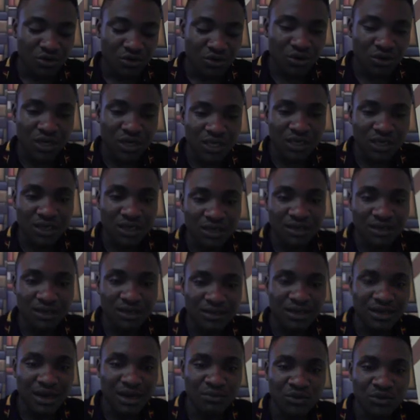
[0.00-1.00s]
Okay,
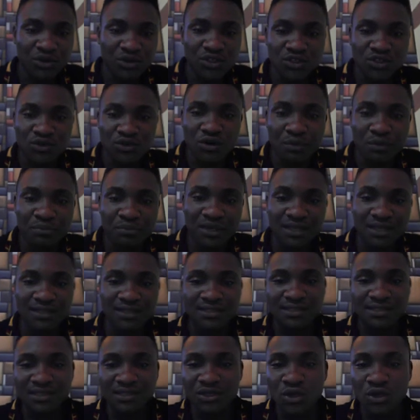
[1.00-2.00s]
now I'm going to copy
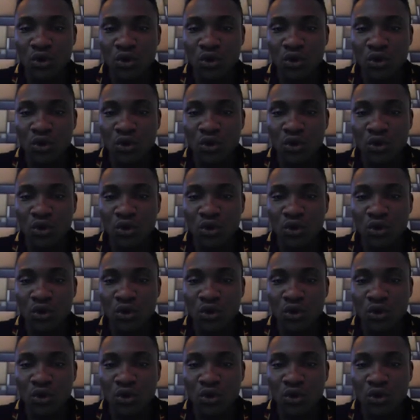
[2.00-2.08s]
it,